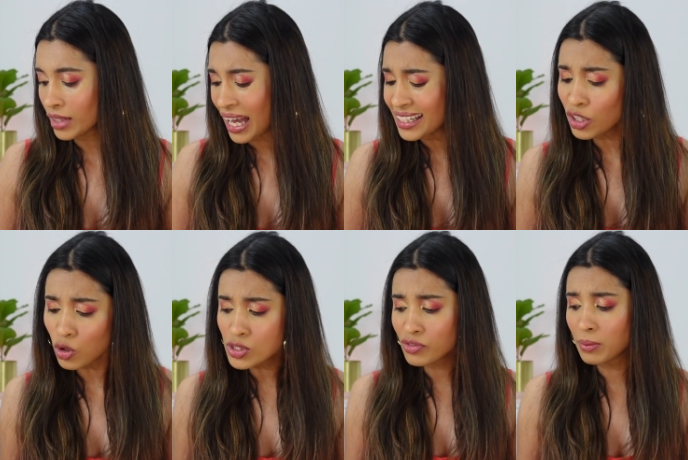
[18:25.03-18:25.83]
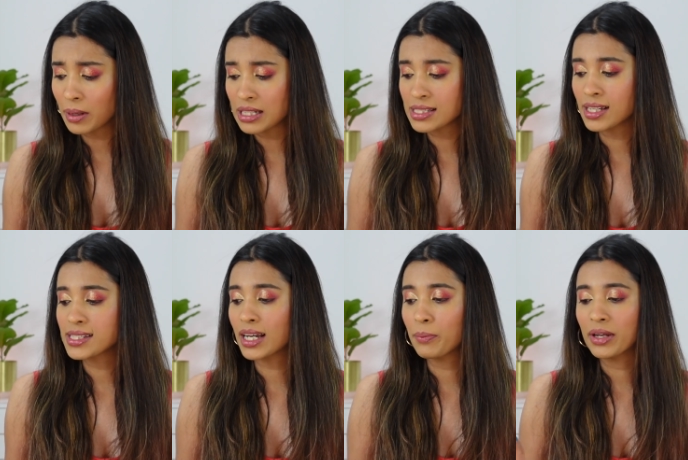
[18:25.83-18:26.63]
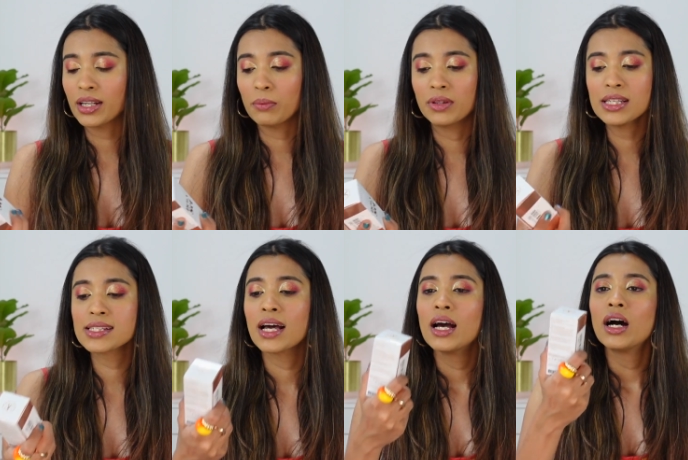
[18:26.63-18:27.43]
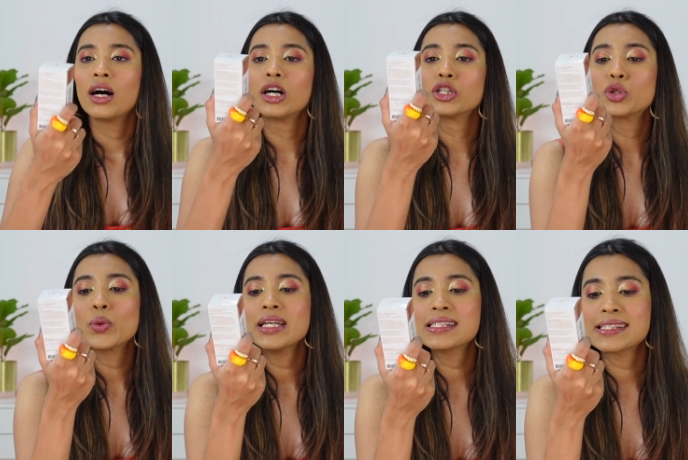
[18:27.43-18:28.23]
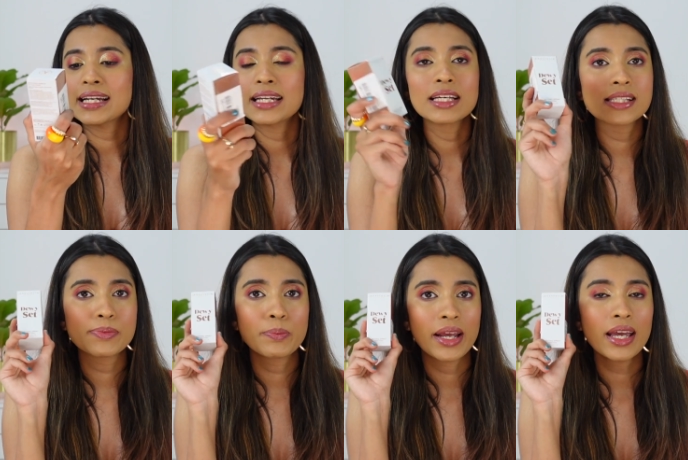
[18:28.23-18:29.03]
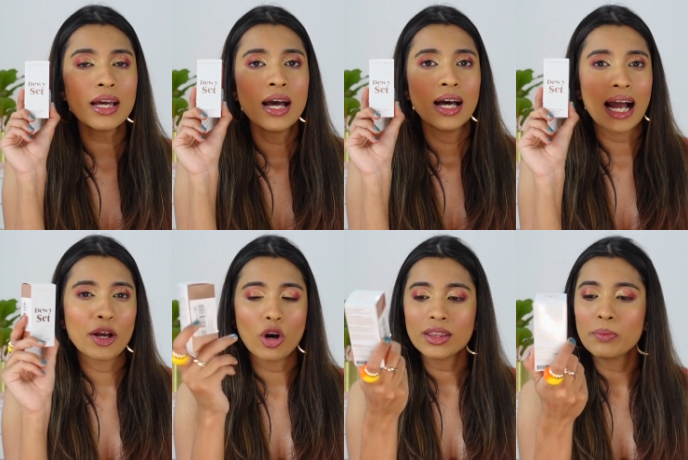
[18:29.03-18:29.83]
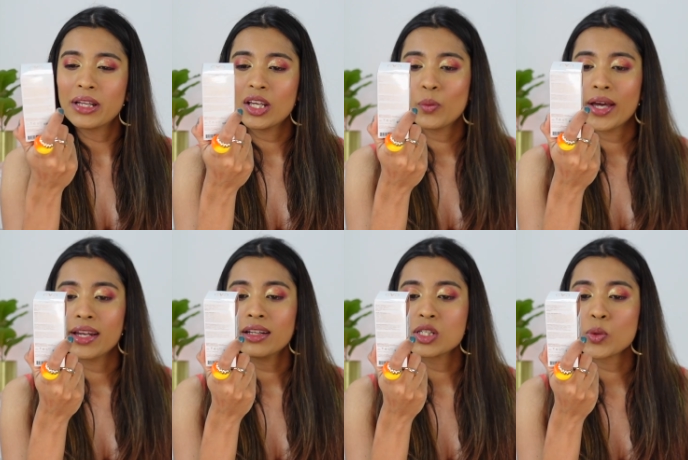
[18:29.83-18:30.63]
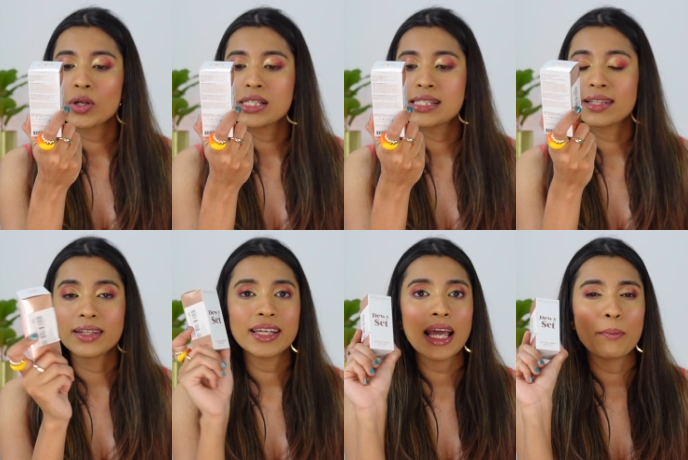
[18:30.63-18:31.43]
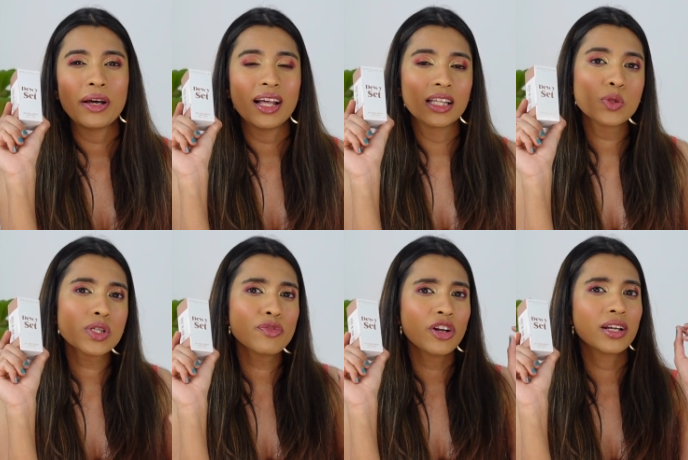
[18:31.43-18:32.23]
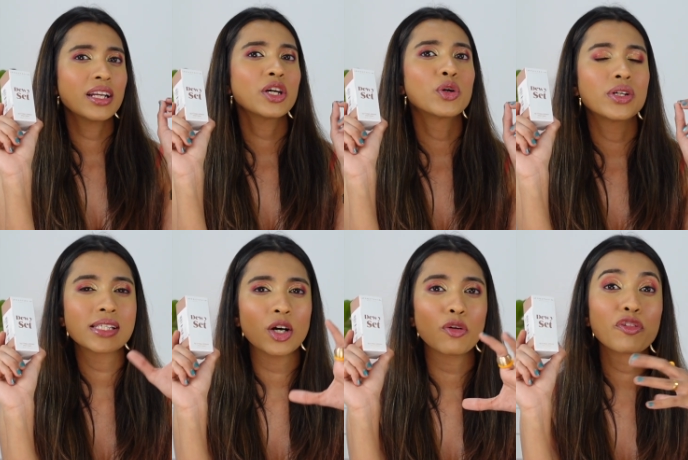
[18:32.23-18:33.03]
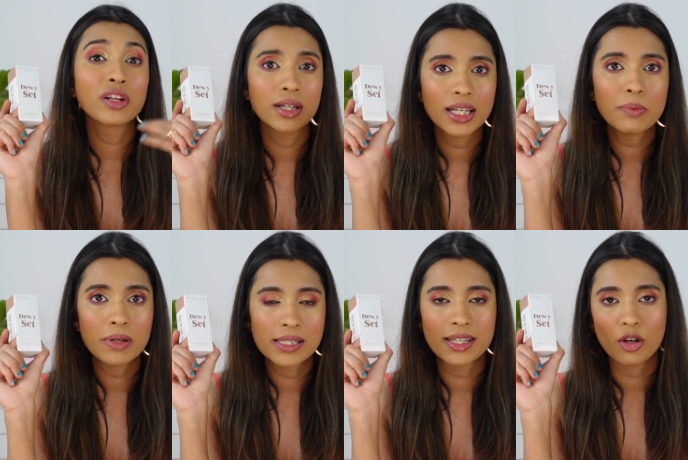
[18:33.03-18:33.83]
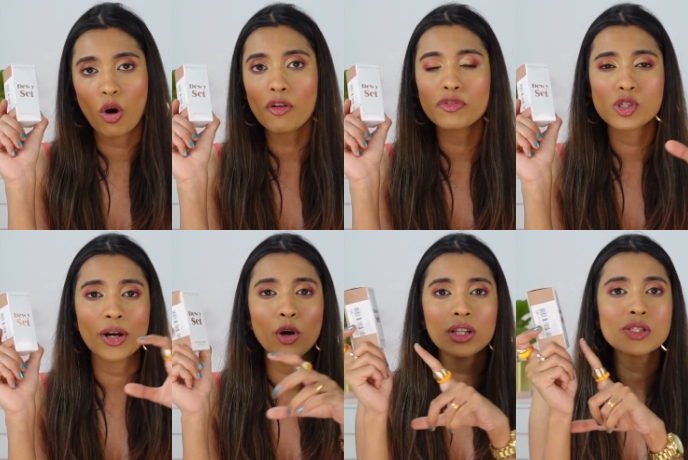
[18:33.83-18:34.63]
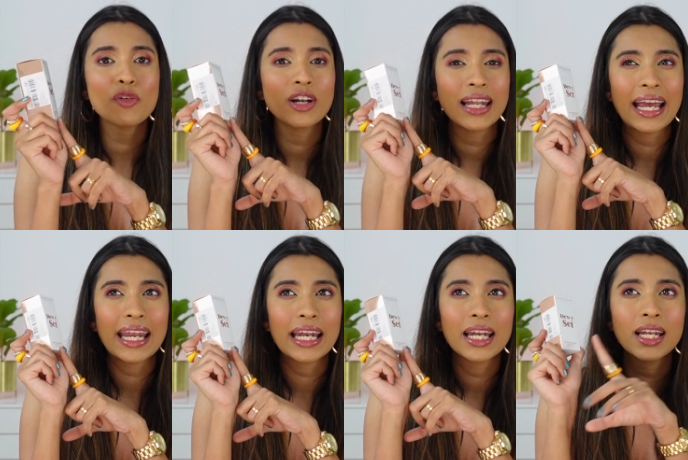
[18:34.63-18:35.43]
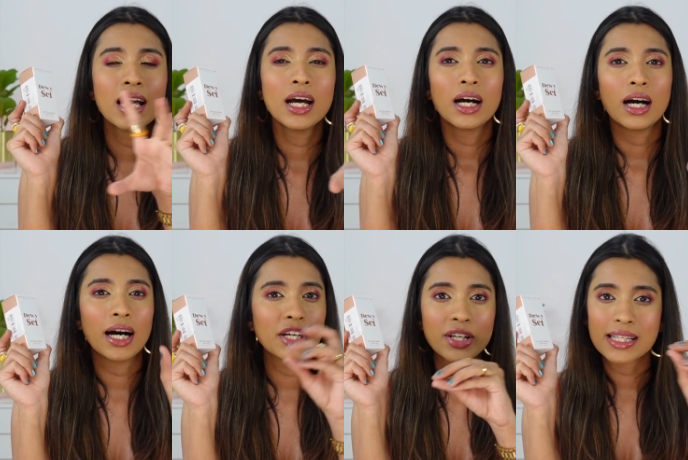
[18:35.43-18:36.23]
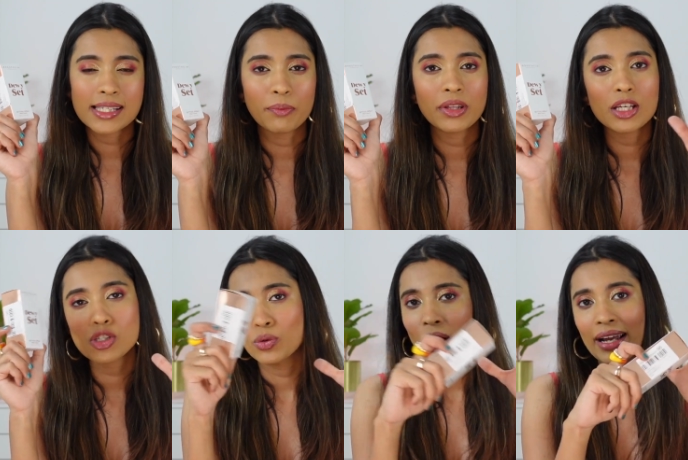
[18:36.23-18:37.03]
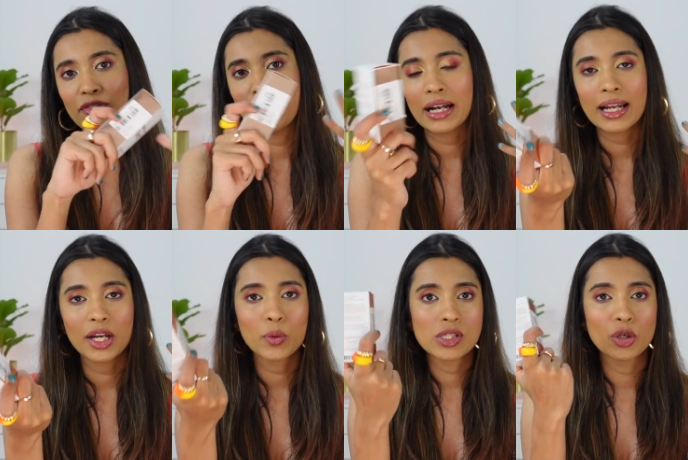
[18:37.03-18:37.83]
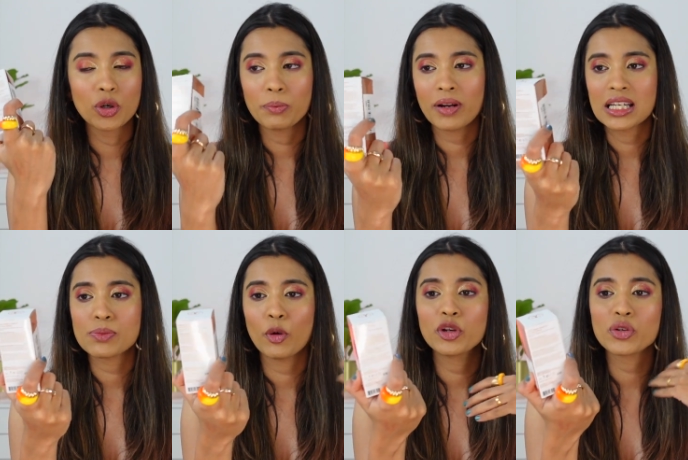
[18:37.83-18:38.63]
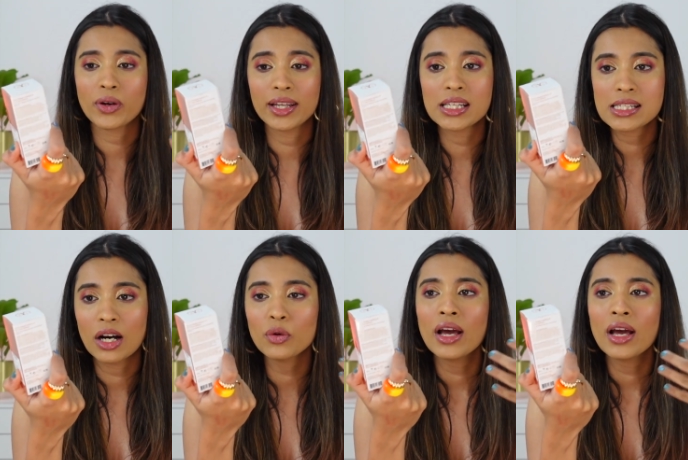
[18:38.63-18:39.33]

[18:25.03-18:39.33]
And then also from Anastasia, I picked up this dewy setting spray. I got the mini variant. This one is 30 ml and this was for a really good discount of 30% off. So I got this for 900 something. So I felt like it was a good price point to try this out.